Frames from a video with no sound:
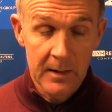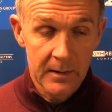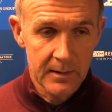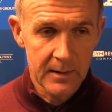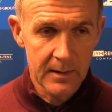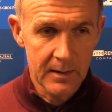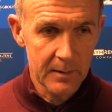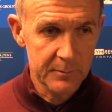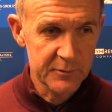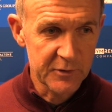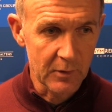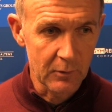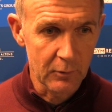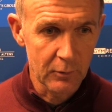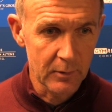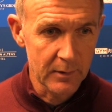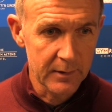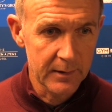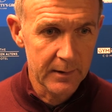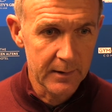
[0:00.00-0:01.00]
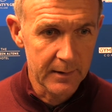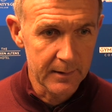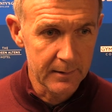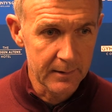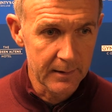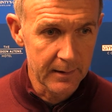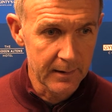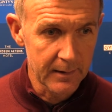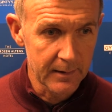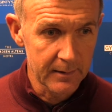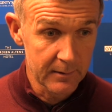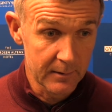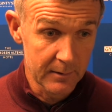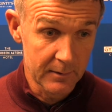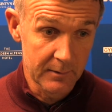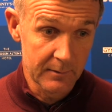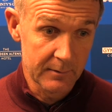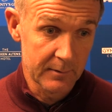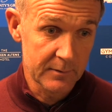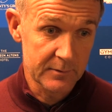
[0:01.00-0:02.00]
Yeah, absolutely, and
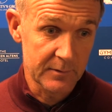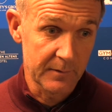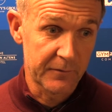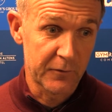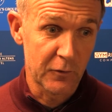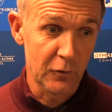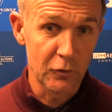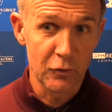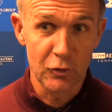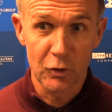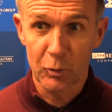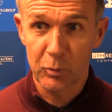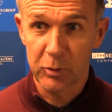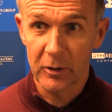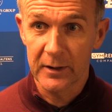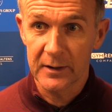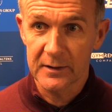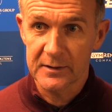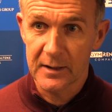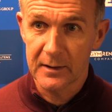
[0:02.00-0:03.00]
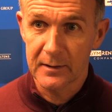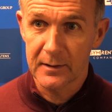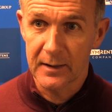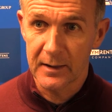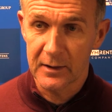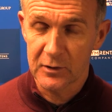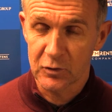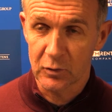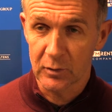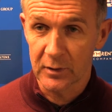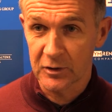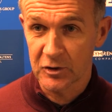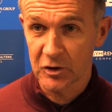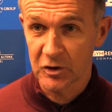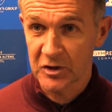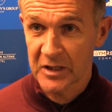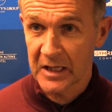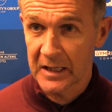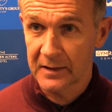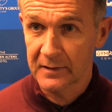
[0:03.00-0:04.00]
there's a few new players in there, so they're
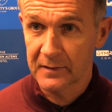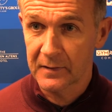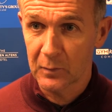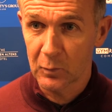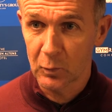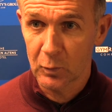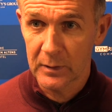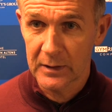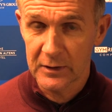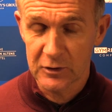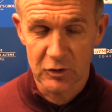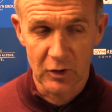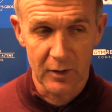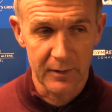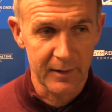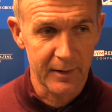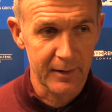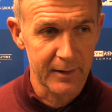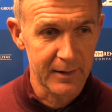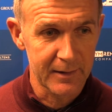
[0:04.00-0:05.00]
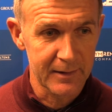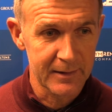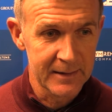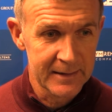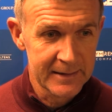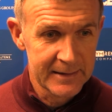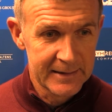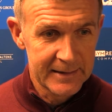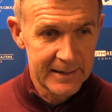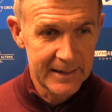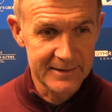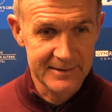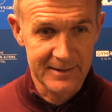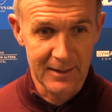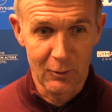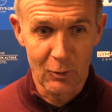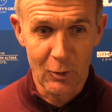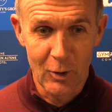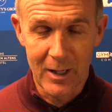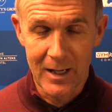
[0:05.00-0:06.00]
just getting to know each other, and it's
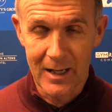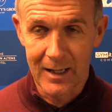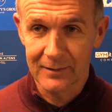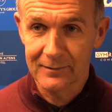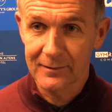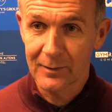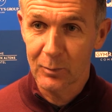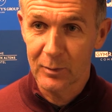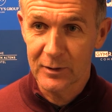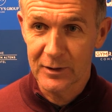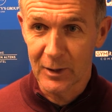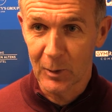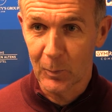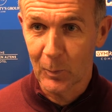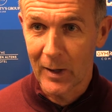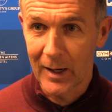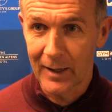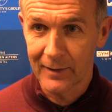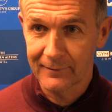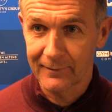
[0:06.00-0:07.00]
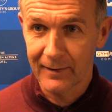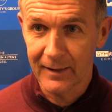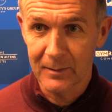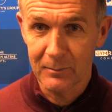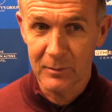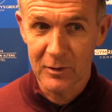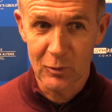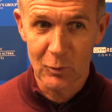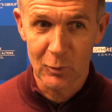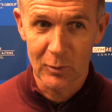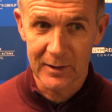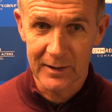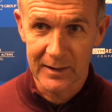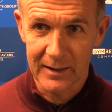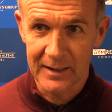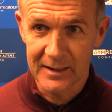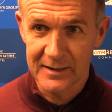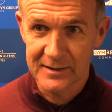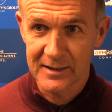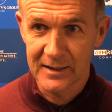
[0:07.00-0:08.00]
a lot harder when you're part-time and you only
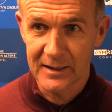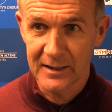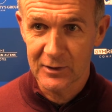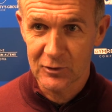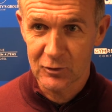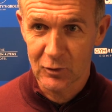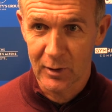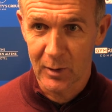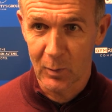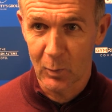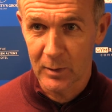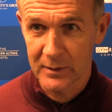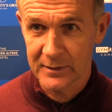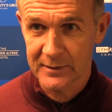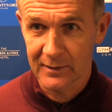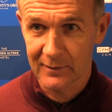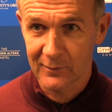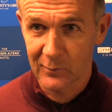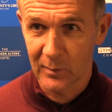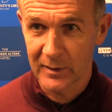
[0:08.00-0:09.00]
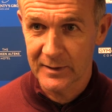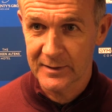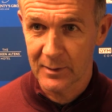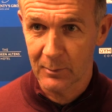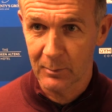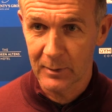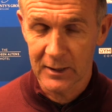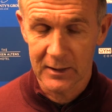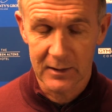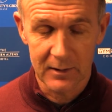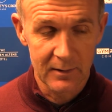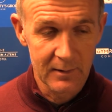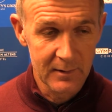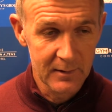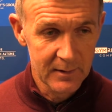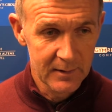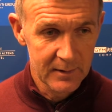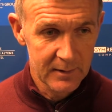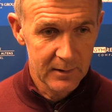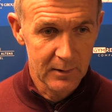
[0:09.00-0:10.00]
get to see each other once or twice a week,
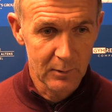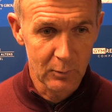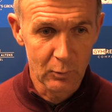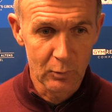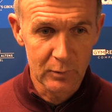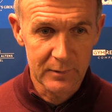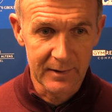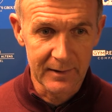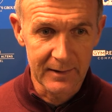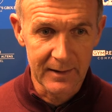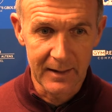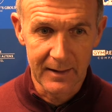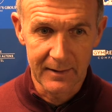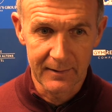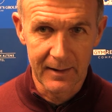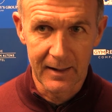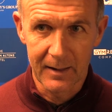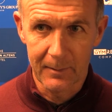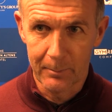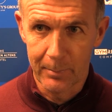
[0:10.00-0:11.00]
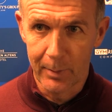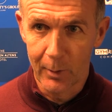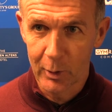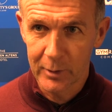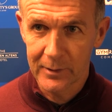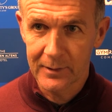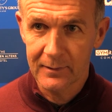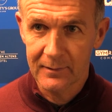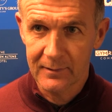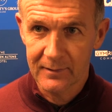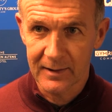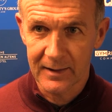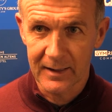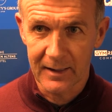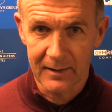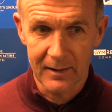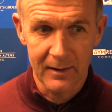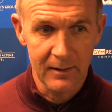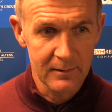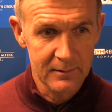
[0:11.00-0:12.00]
you know, to get that bond
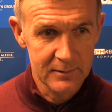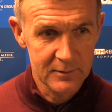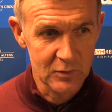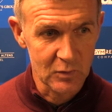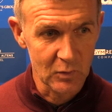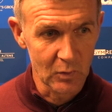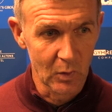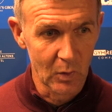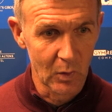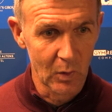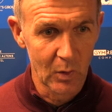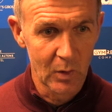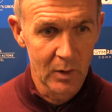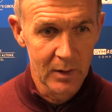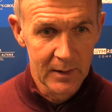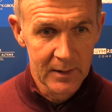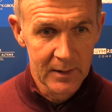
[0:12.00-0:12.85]
together. So,